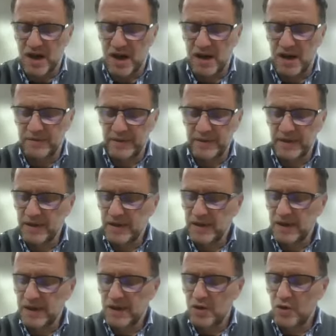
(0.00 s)
arm,
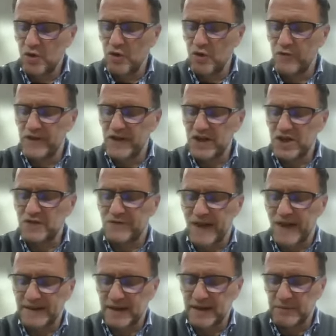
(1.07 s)

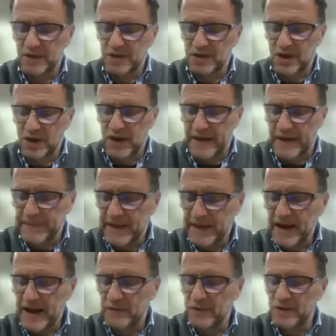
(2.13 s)
Uvishvatin gedolim,
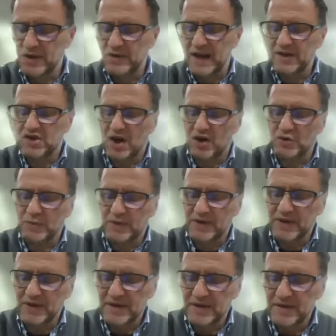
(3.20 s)
and with great
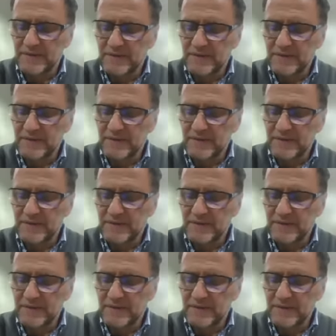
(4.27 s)
judgments.